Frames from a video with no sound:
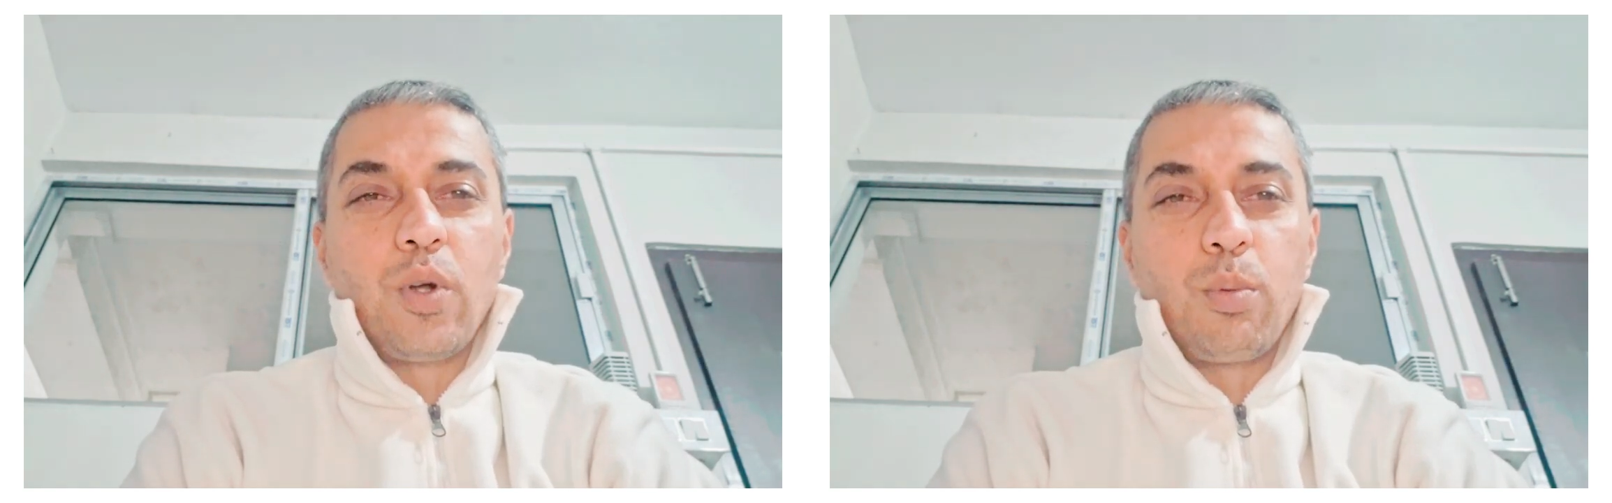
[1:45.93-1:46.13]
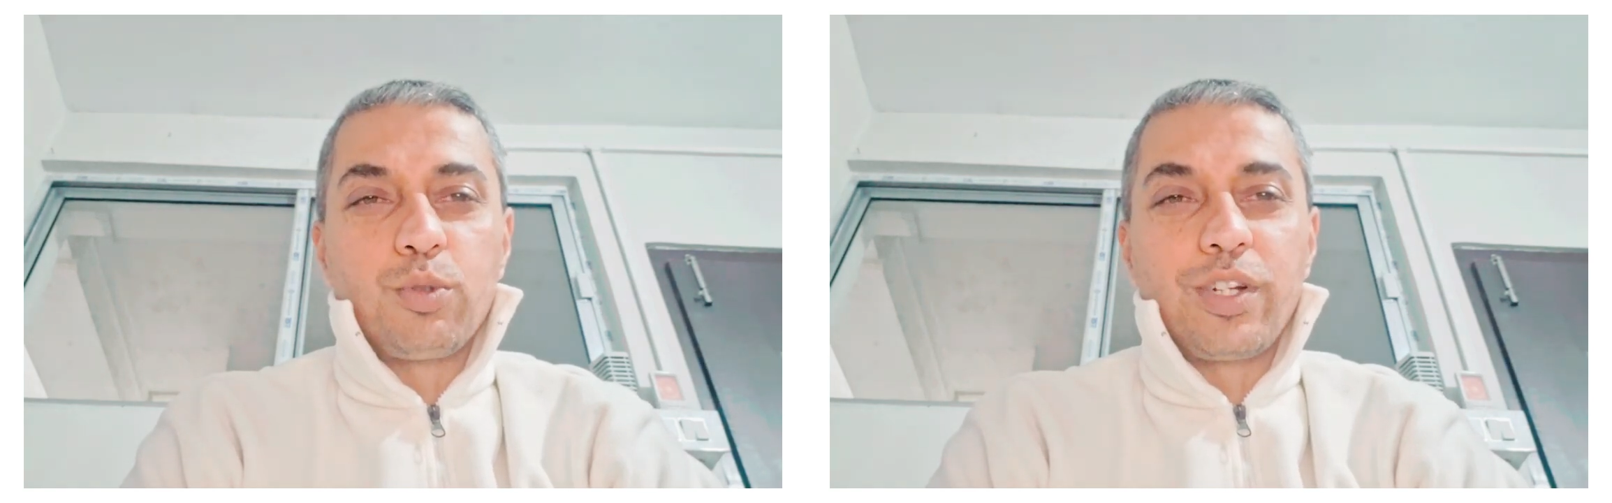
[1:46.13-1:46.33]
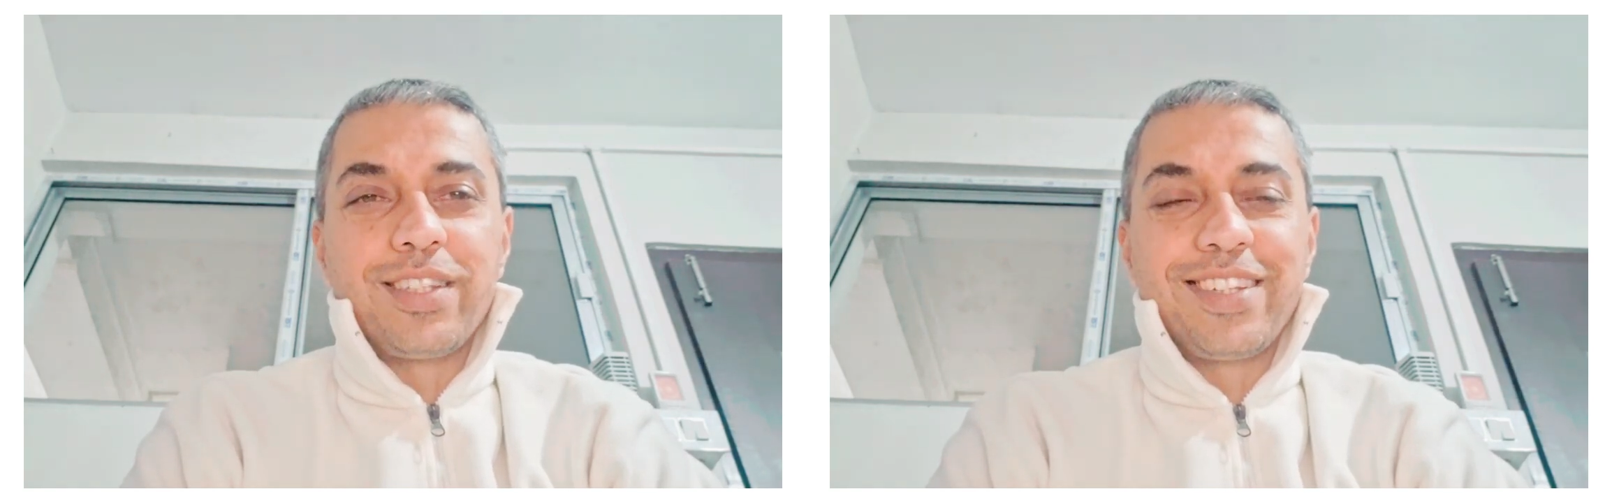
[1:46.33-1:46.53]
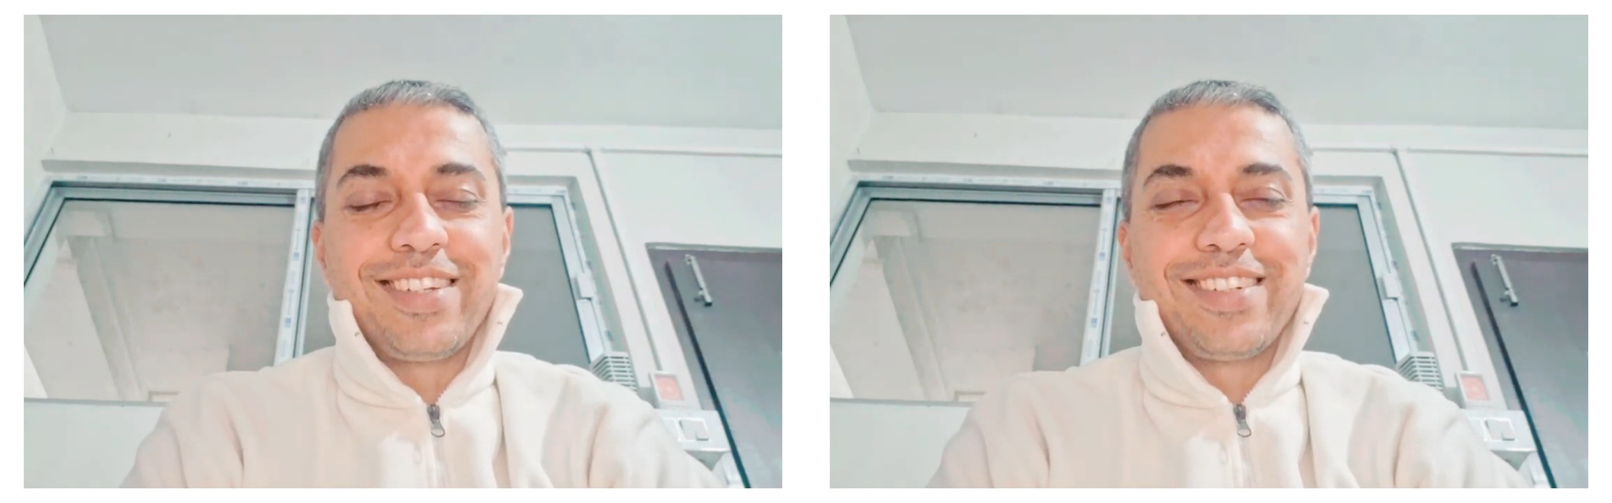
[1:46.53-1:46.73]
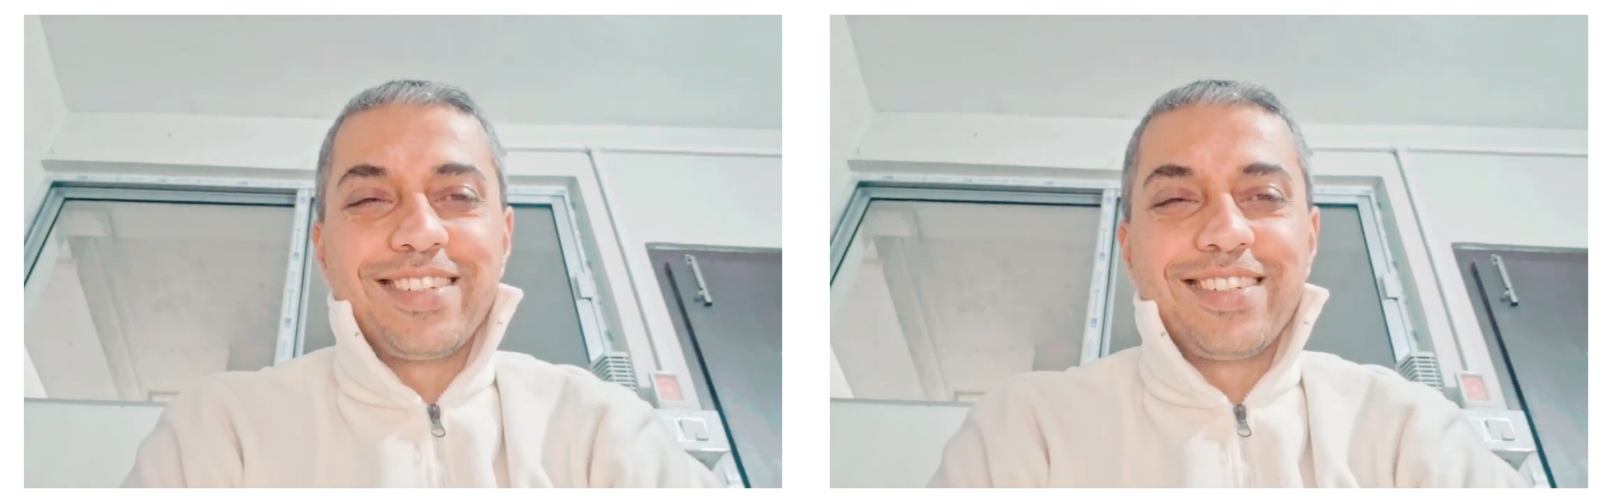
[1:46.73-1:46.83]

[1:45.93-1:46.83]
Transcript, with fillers: Om Shanti.